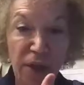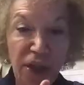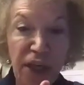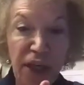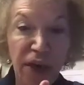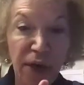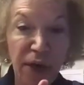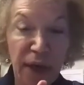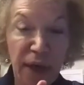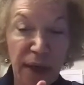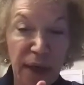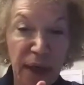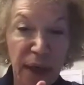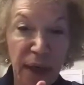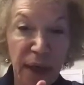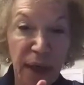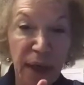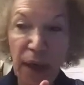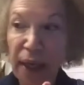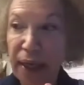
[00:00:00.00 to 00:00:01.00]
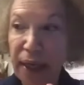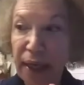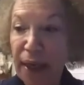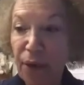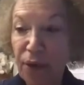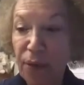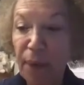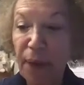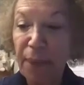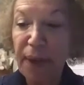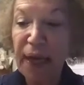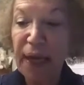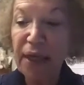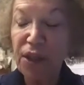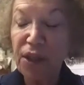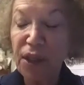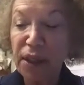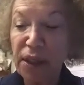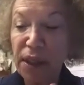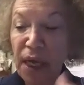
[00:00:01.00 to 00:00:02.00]
share anything like that with my
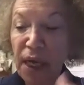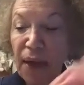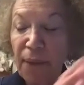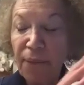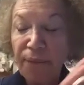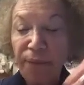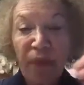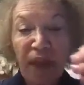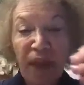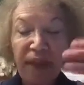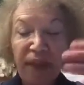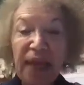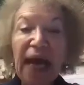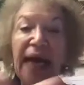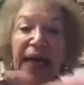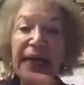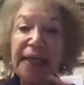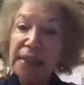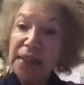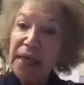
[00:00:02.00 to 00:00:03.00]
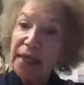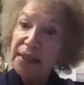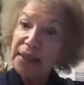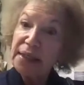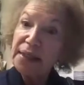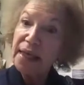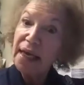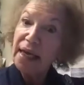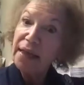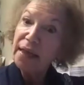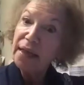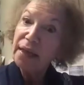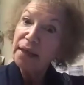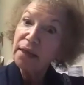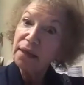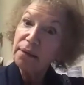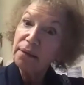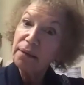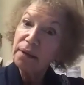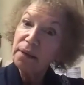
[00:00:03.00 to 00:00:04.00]
patients. That is not to say that
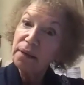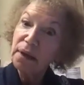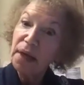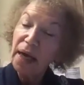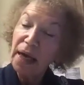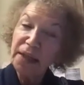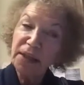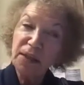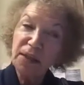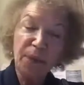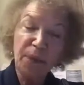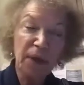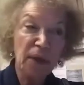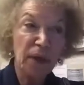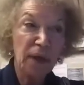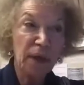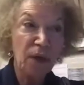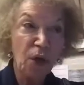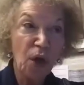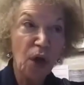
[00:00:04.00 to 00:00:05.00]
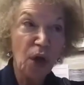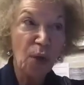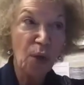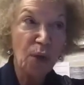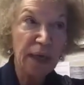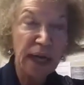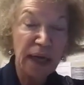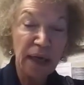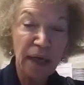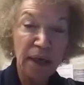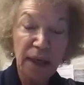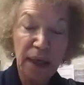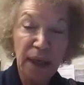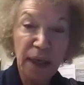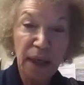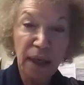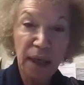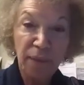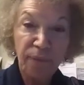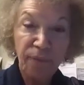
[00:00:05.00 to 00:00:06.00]
the hospital condoned
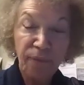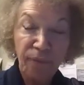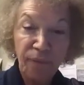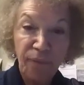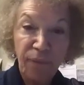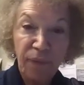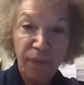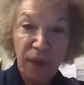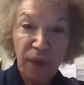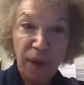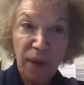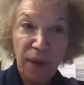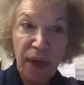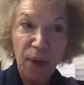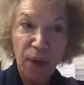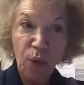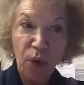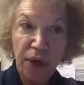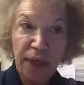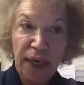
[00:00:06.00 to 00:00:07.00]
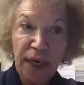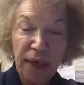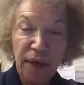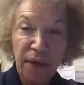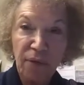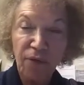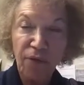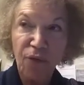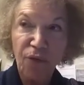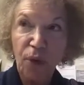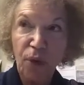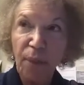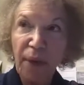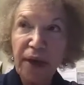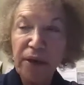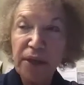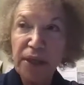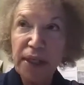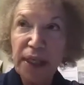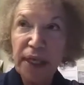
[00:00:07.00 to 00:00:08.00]
anything that I worked at in Fort
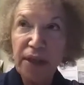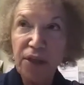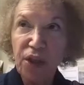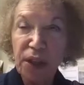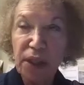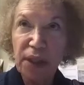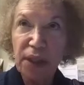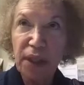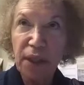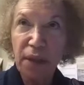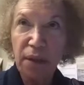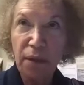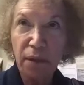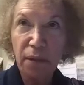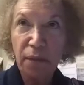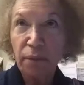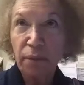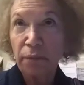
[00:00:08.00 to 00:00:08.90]
Myers. They just didn't